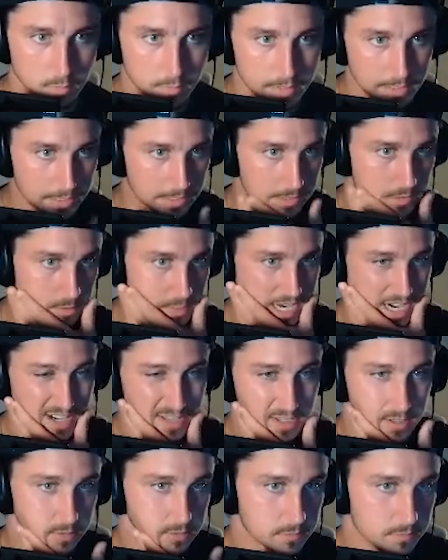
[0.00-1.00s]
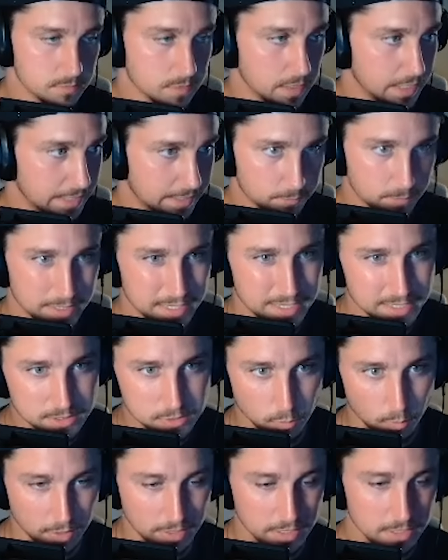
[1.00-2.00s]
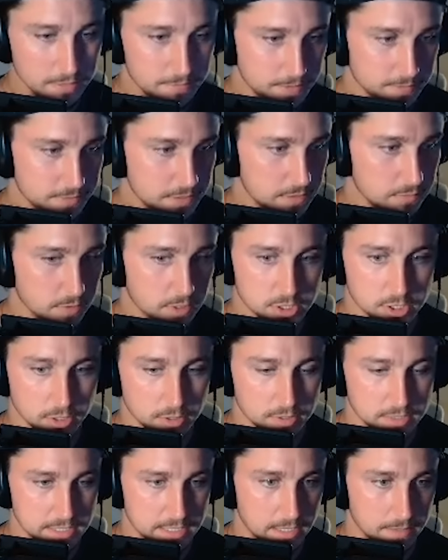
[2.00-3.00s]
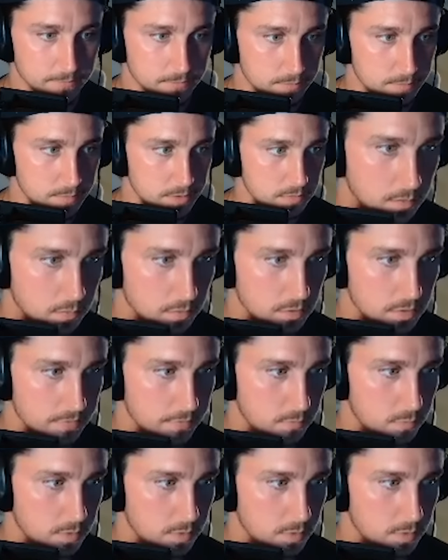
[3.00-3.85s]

we need those out of you. Like, if we can get twenty to fifty rushing yards a game from you, we're living